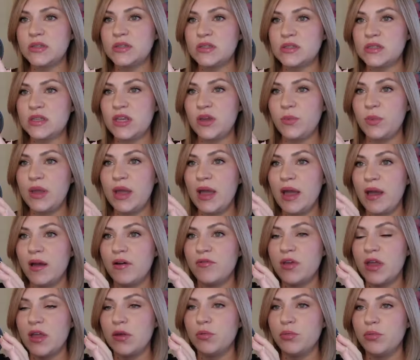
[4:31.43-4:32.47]
You can see we
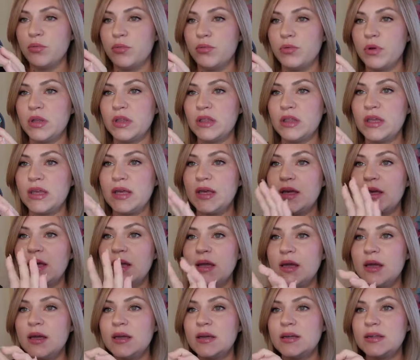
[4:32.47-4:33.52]
have a
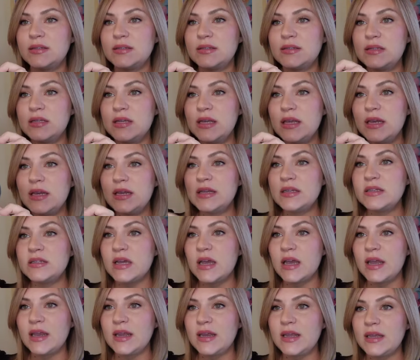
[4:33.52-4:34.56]
really teeny
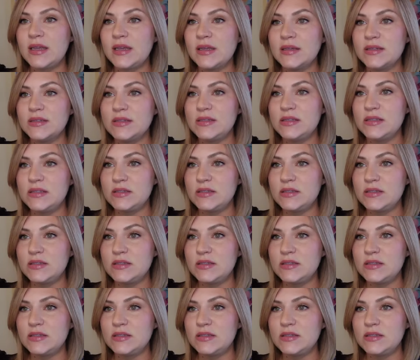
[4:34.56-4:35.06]
tiny,